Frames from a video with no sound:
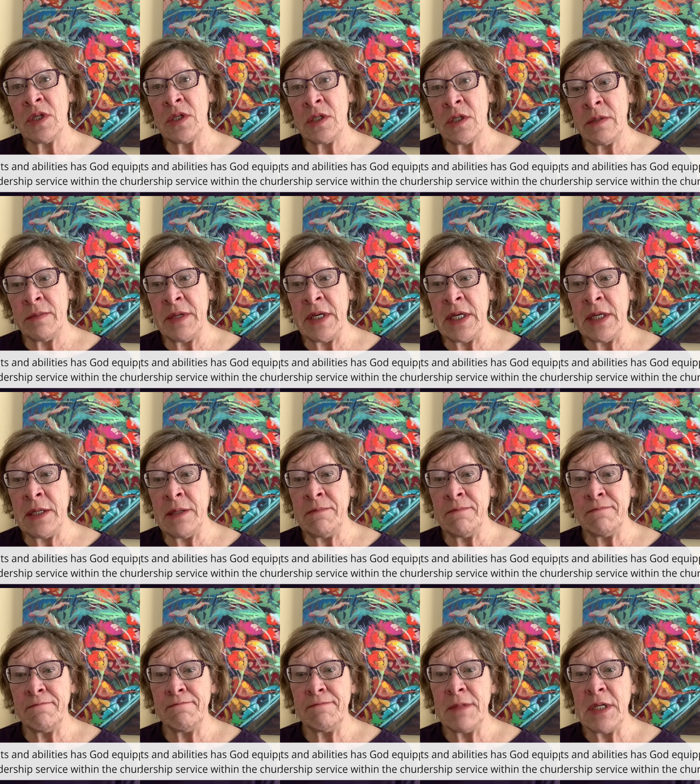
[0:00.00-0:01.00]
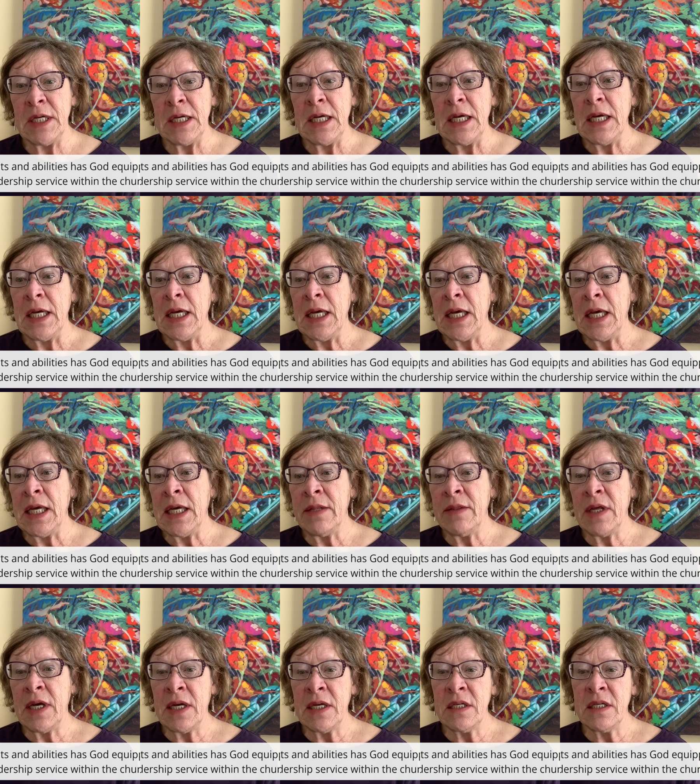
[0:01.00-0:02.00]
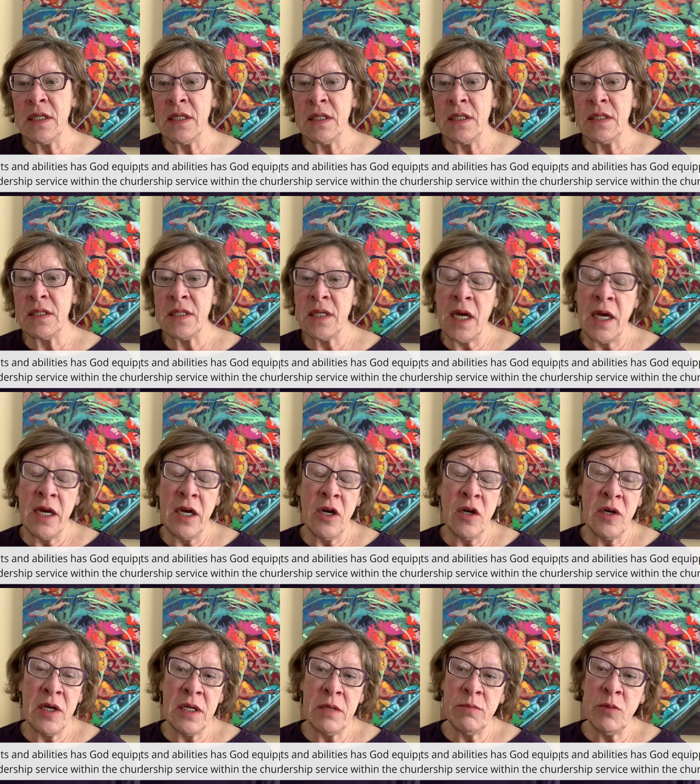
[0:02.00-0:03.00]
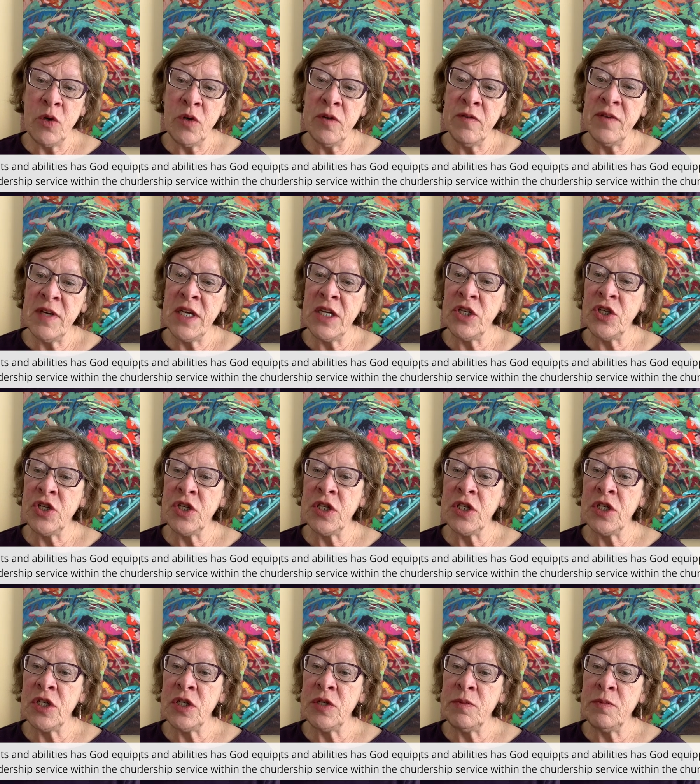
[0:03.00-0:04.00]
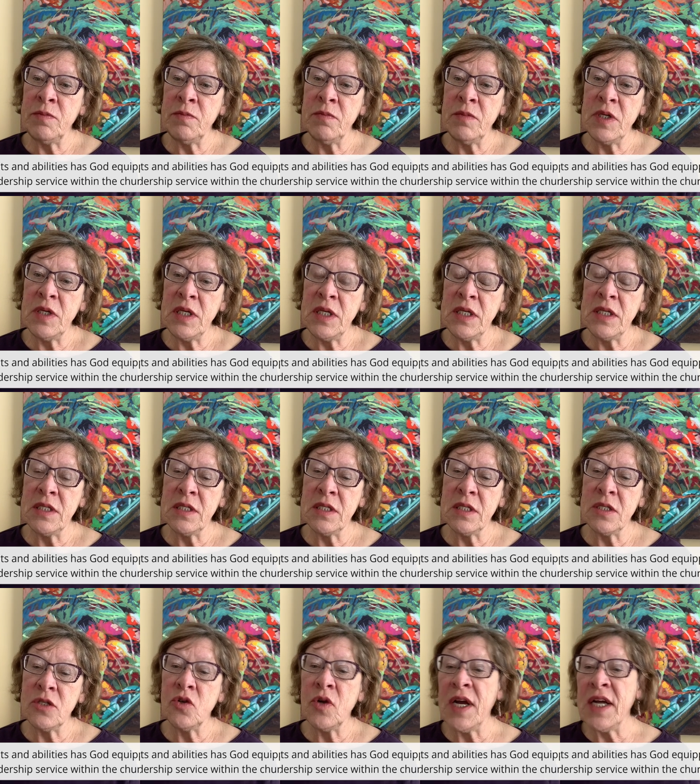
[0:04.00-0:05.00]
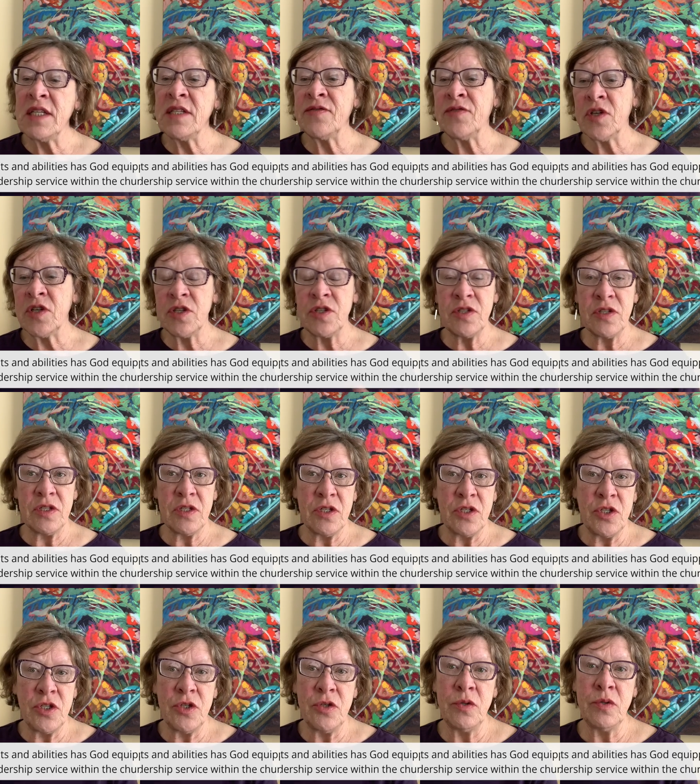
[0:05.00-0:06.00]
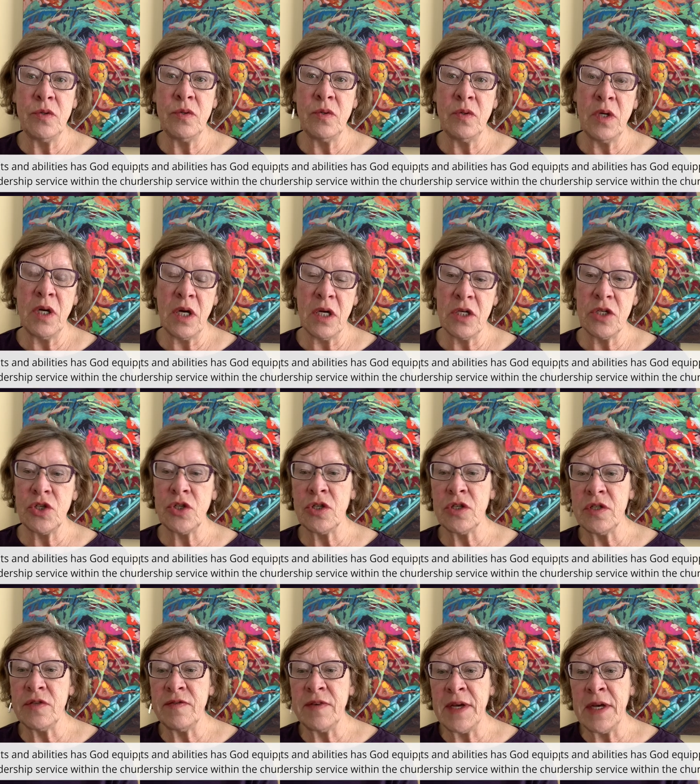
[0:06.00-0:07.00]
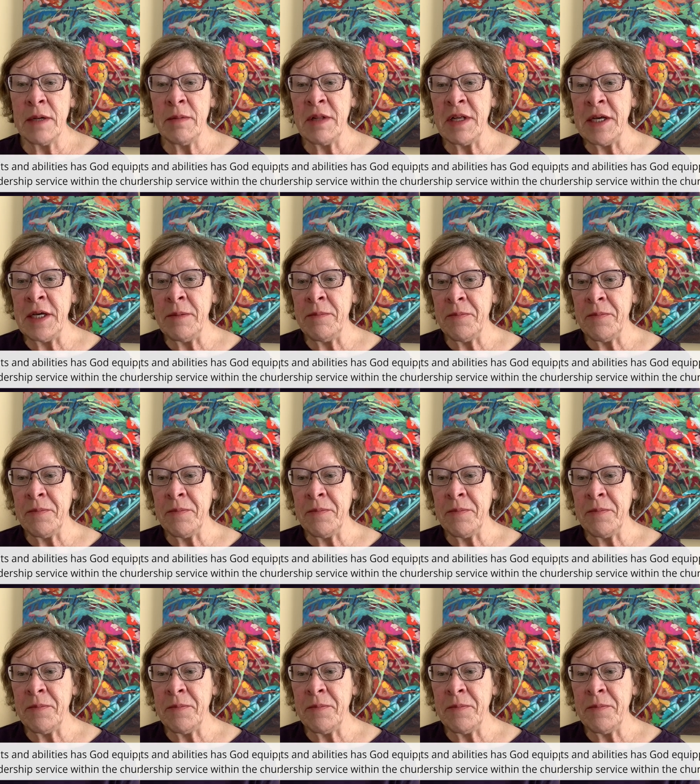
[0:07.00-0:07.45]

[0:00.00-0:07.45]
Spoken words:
to me, and that desire and motivation transfers to our church family.